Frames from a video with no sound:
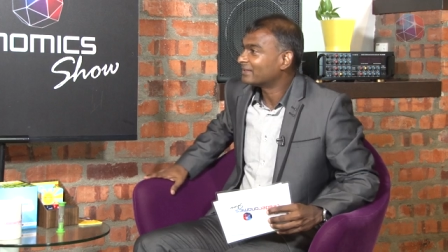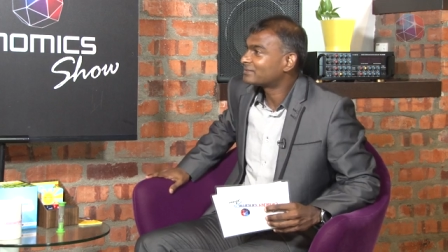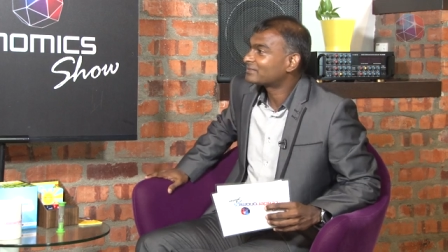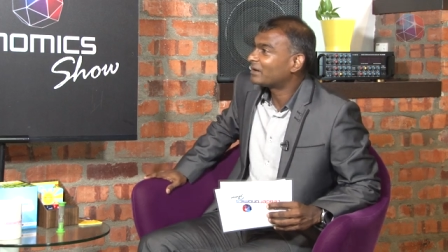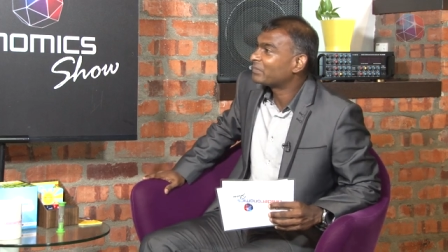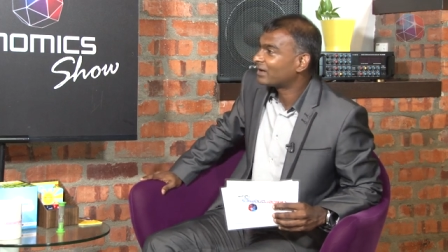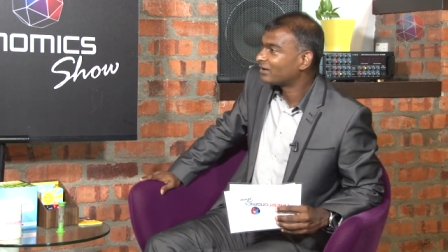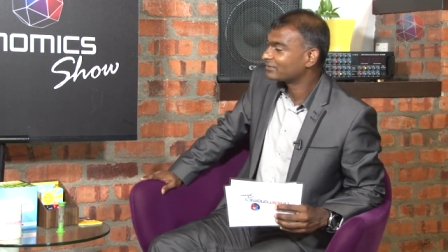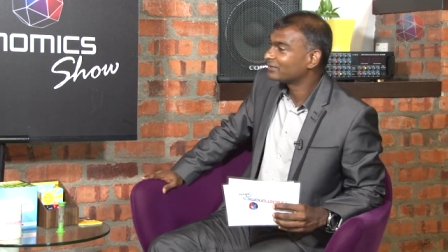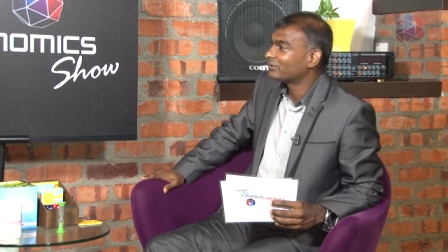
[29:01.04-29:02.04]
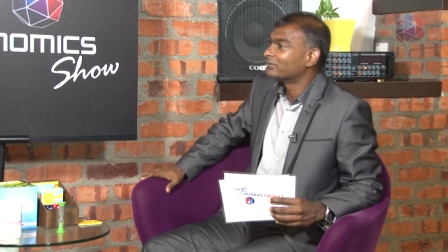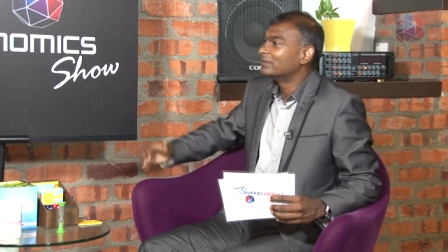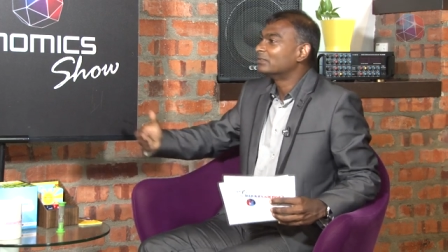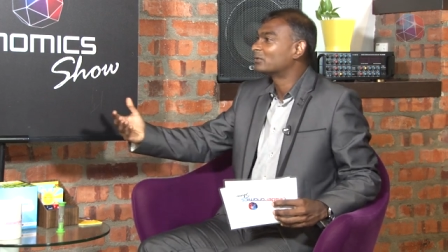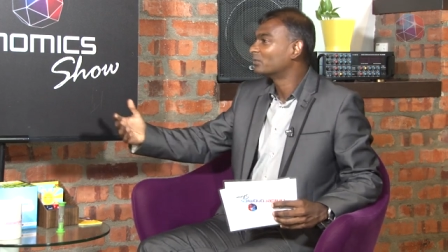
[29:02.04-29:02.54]
that's just coming out, you know,
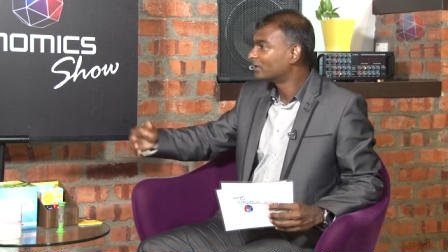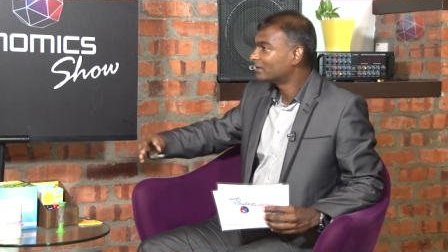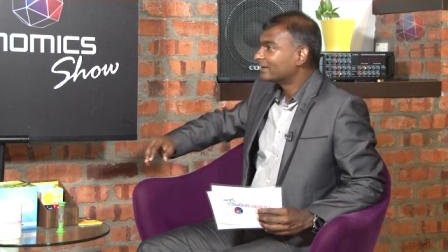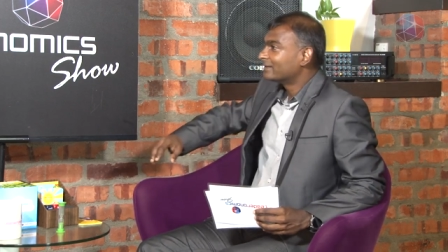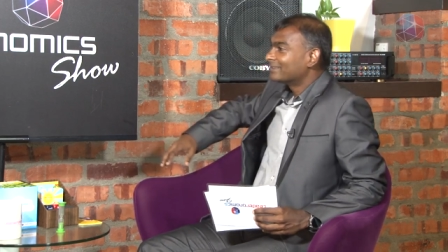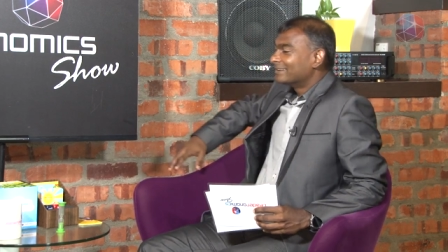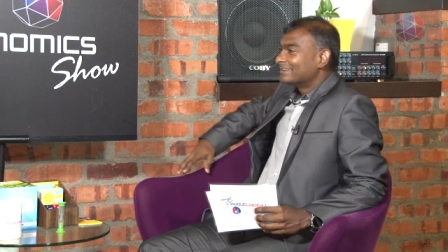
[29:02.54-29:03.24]
into the world? And